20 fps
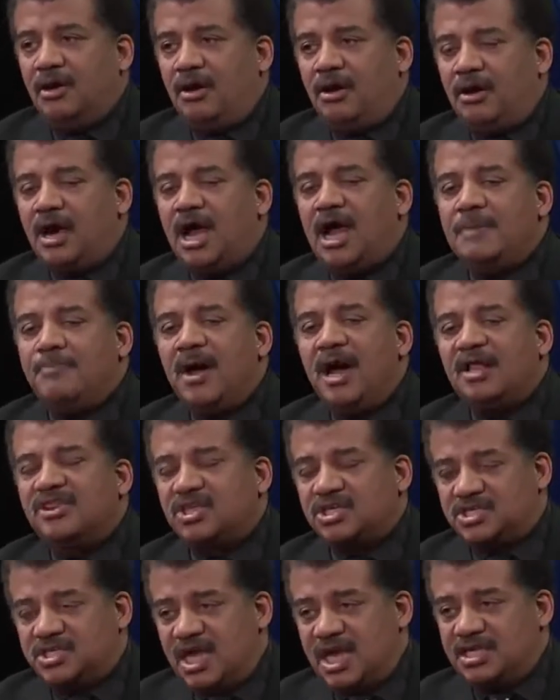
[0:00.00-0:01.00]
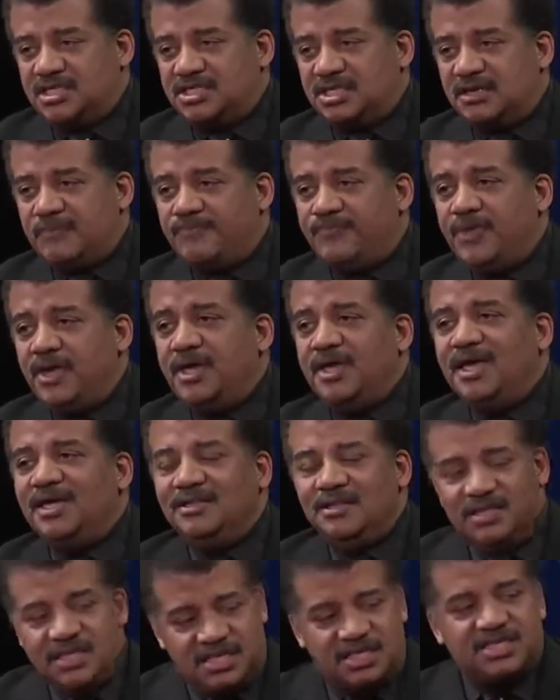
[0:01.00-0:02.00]
are hypothesizing
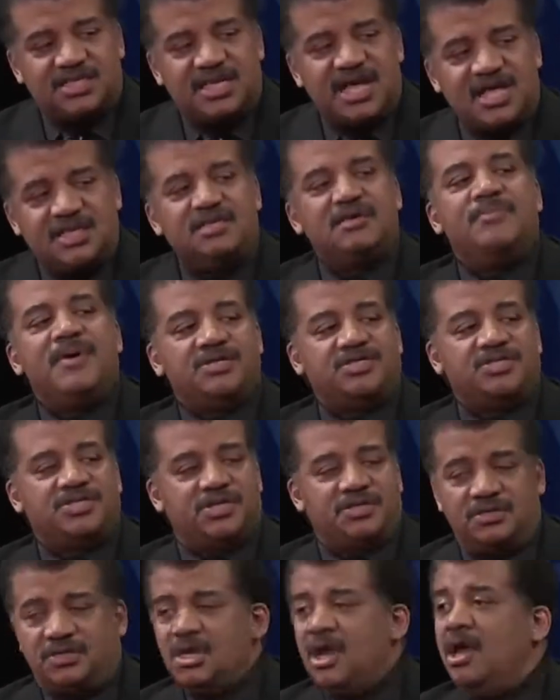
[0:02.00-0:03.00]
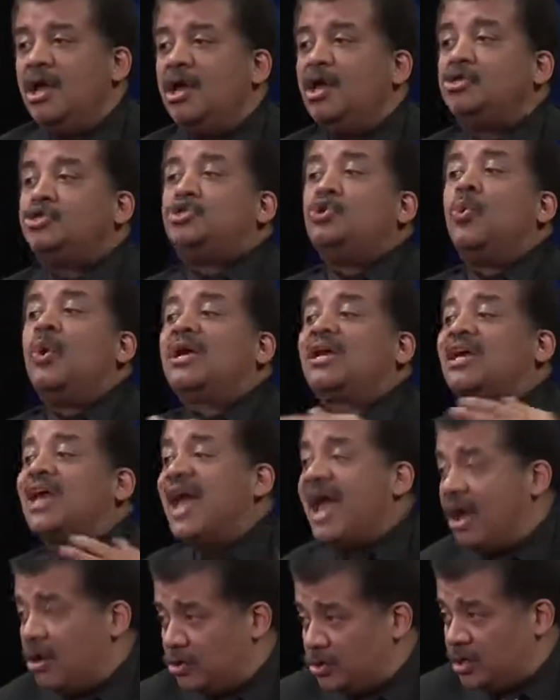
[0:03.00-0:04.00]
at least 10 dimensions to
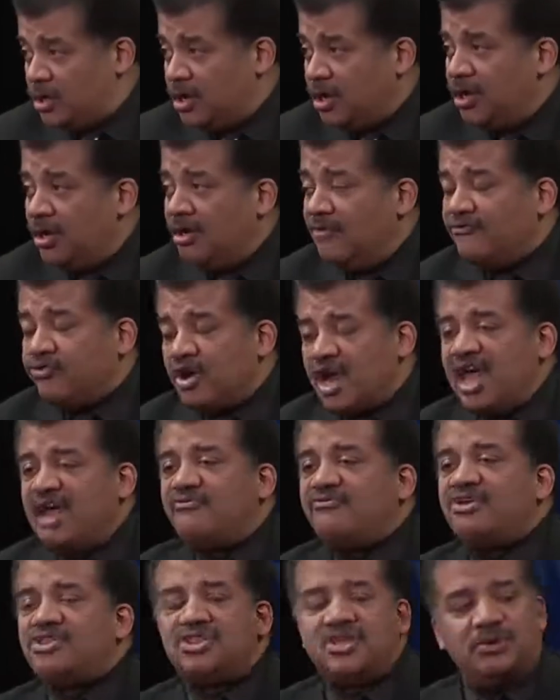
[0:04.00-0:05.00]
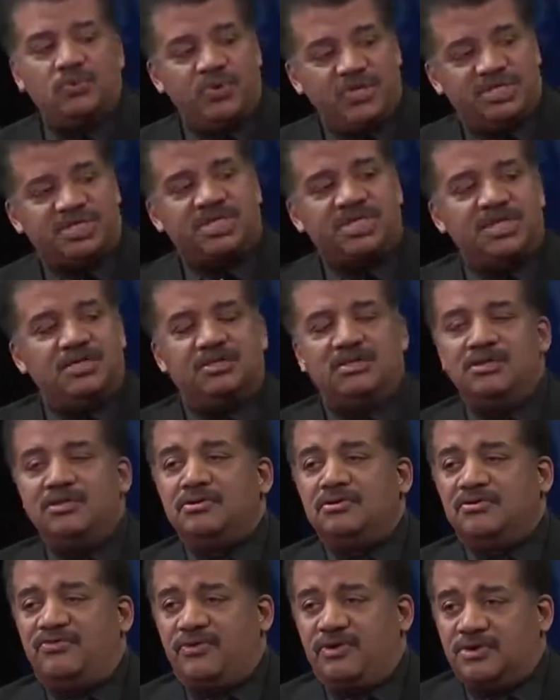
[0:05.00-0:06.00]
account for everything we see in the
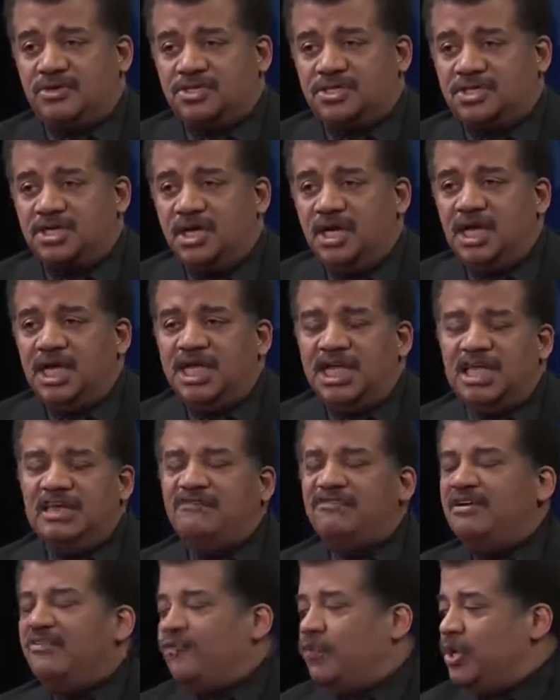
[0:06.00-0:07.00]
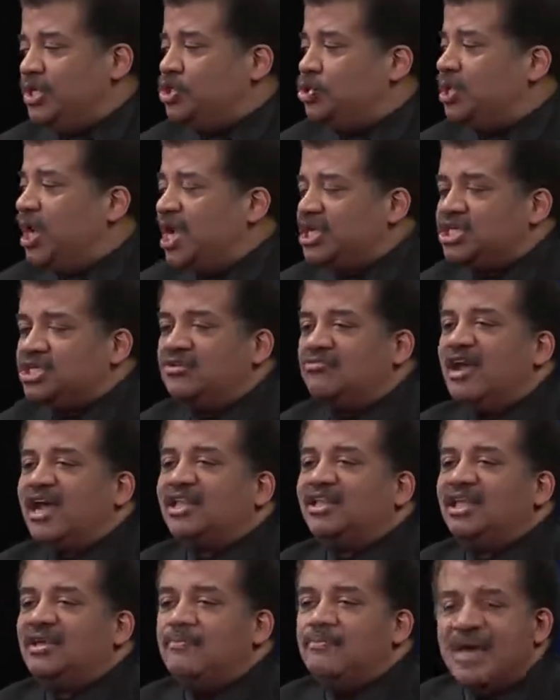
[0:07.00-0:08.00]
universe, even if we do not
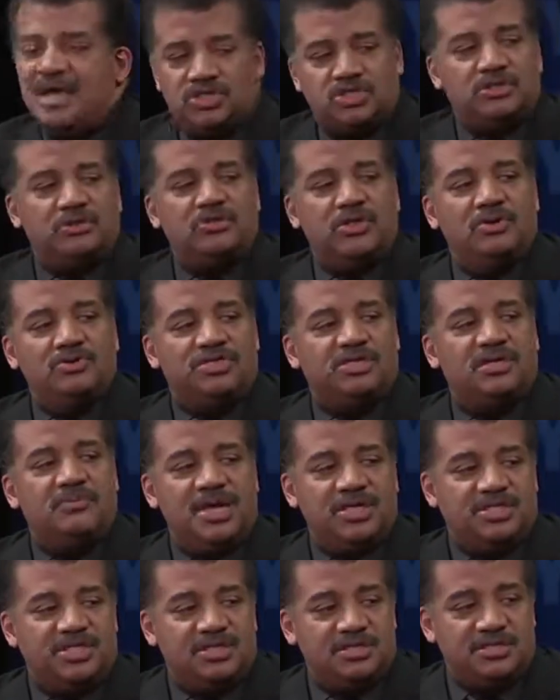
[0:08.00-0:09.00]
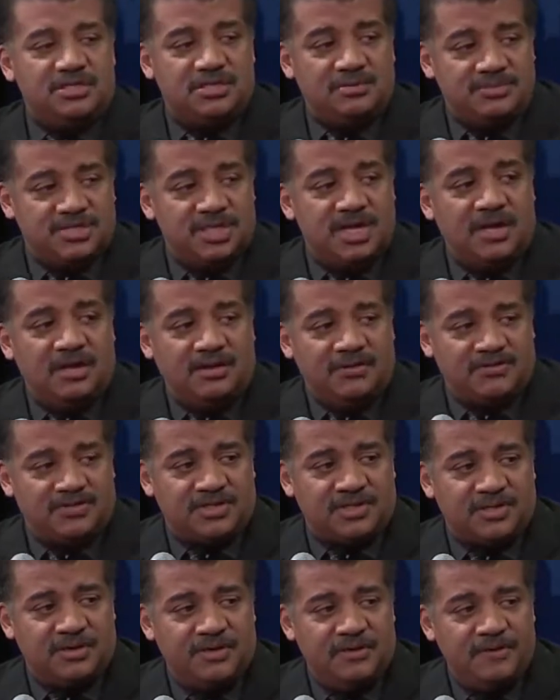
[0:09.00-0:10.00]
directly measure those dimensions
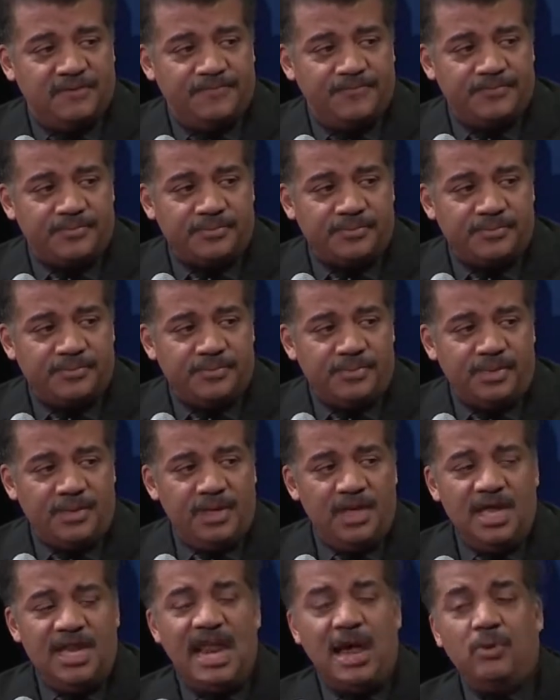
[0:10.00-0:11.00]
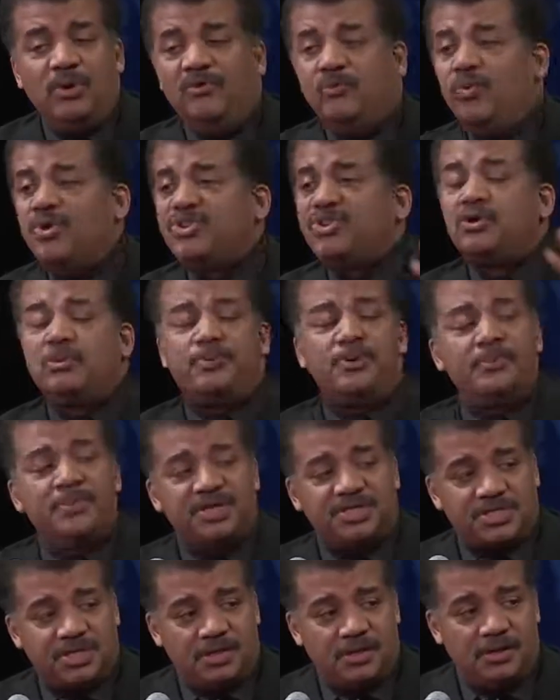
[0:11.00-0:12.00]
themselves. Now, with your
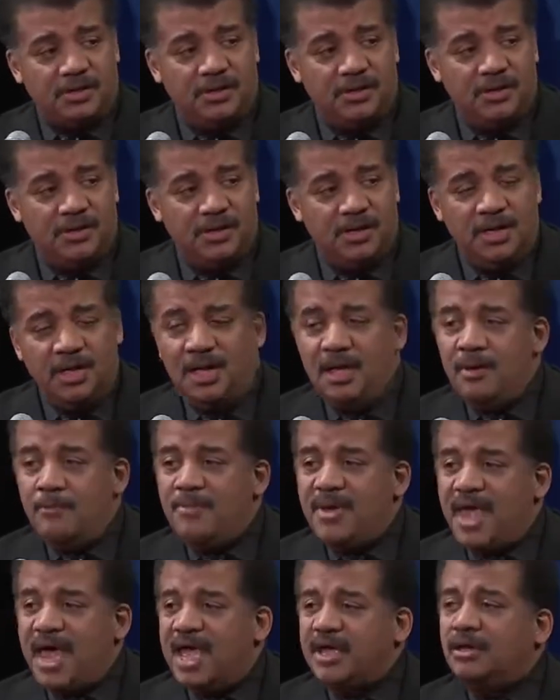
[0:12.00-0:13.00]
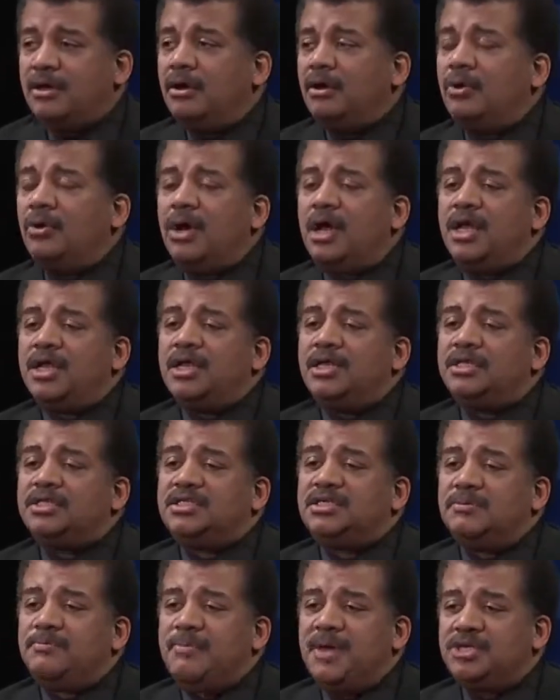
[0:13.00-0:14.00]
permission, may I go on a
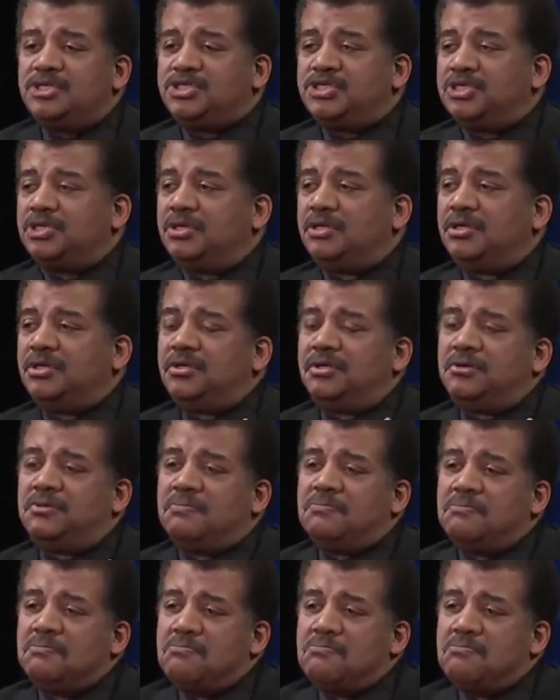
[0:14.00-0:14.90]
dimensional